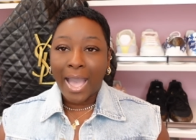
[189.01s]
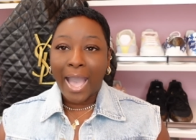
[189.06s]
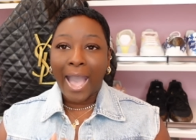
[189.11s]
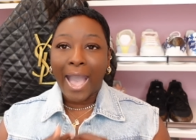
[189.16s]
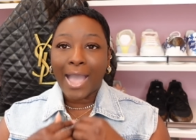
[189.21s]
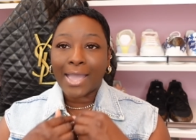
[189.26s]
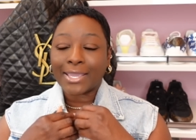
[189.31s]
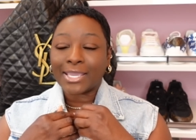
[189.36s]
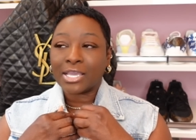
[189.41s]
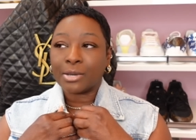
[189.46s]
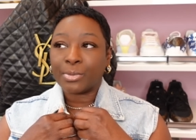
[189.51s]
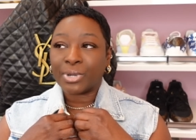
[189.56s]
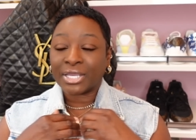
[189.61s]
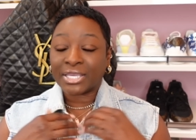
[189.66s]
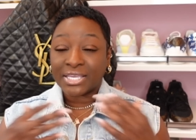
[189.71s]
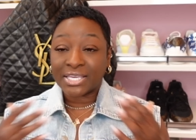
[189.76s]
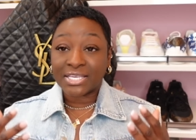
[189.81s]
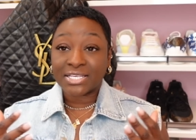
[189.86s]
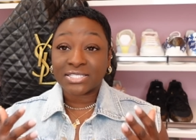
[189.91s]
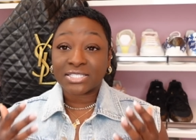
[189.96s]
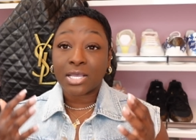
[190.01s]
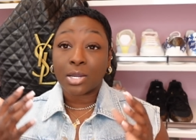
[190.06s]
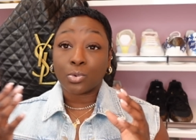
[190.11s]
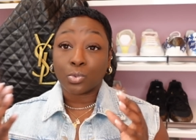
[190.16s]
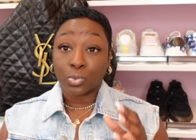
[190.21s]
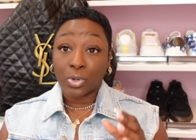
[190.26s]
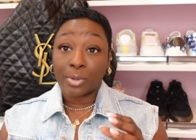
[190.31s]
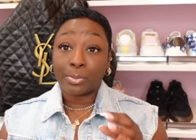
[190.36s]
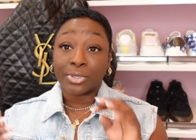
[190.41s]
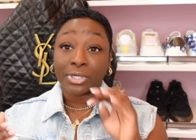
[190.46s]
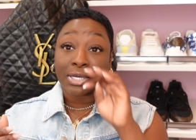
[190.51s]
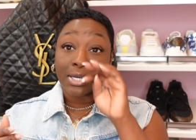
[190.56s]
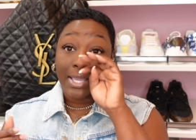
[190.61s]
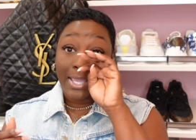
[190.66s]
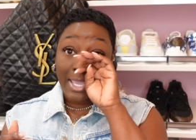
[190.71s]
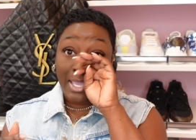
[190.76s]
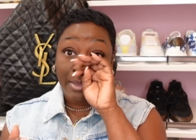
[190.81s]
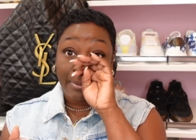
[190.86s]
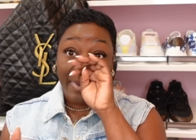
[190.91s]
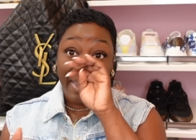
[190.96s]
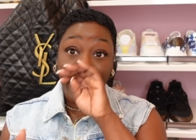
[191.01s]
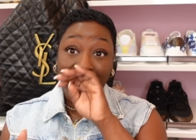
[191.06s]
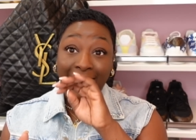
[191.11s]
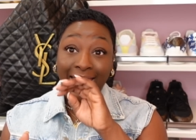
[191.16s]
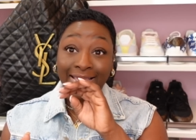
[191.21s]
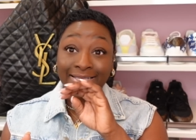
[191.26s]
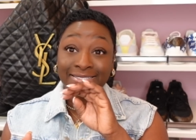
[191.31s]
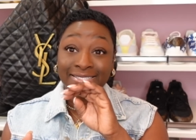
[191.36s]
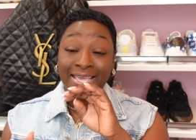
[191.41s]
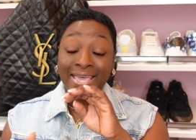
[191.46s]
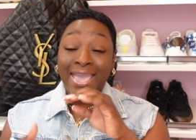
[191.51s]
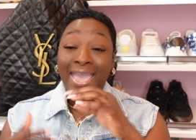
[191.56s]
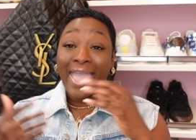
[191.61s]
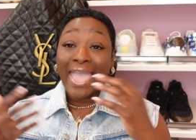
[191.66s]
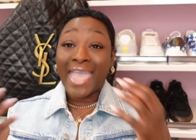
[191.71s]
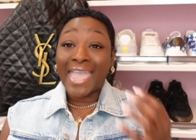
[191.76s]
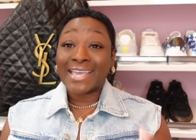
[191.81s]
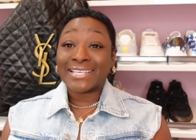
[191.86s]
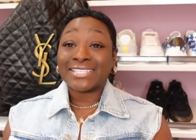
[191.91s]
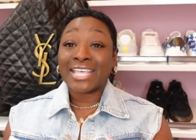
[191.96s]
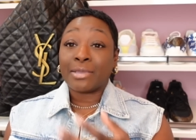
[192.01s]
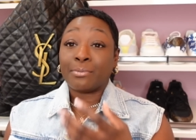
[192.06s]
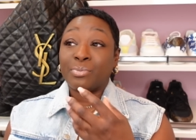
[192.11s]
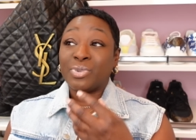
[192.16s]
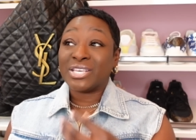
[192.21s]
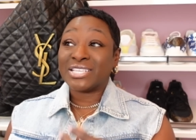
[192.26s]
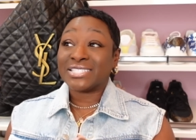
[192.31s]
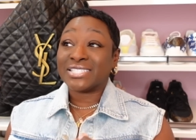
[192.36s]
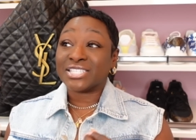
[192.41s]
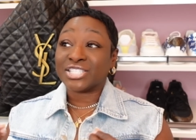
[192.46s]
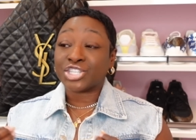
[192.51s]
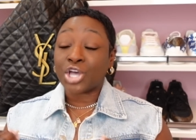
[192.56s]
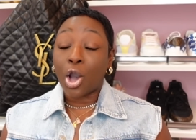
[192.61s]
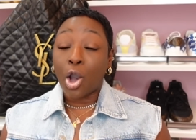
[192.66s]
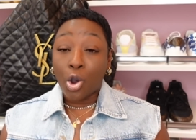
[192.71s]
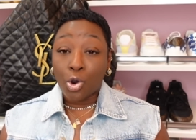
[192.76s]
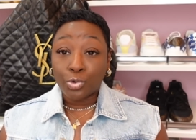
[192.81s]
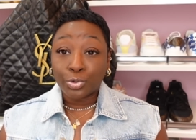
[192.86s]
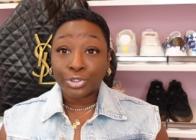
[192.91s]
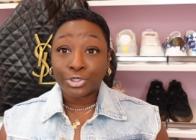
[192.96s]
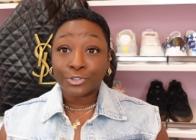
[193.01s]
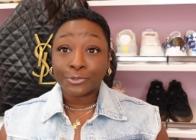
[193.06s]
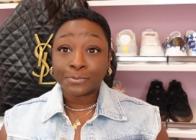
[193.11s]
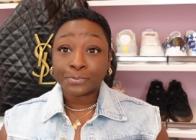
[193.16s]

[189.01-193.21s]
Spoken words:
I am against replica handbags as a business owner